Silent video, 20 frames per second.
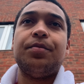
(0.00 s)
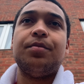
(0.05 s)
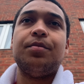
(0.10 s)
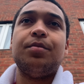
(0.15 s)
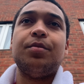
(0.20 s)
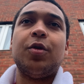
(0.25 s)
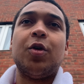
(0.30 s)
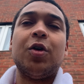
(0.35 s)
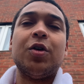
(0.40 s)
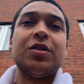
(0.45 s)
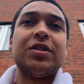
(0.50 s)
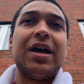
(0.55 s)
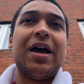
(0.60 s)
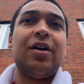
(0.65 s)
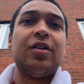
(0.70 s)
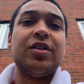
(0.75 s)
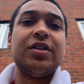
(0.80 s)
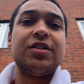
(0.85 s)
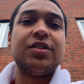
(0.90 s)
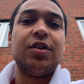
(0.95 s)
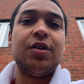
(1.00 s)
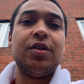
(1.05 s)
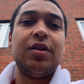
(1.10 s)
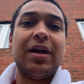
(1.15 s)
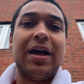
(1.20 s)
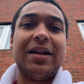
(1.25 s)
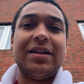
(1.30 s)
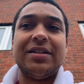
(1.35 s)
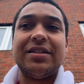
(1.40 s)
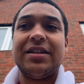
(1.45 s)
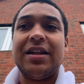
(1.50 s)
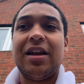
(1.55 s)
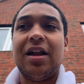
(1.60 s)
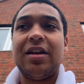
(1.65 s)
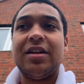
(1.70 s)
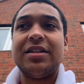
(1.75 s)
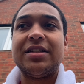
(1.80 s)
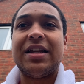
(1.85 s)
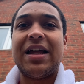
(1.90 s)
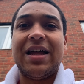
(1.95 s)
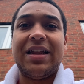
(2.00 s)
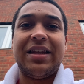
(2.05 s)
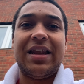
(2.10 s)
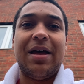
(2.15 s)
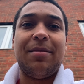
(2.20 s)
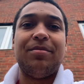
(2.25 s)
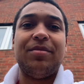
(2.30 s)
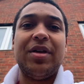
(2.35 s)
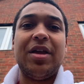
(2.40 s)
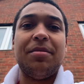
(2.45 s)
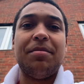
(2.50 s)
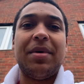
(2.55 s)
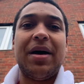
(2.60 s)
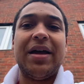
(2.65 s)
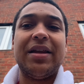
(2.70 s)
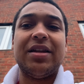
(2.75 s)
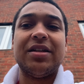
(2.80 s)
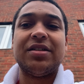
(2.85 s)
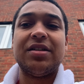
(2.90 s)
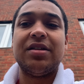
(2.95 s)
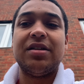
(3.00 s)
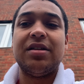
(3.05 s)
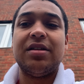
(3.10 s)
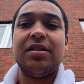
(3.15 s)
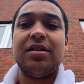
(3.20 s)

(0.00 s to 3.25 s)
Because I understood and still understand that BMI doesn't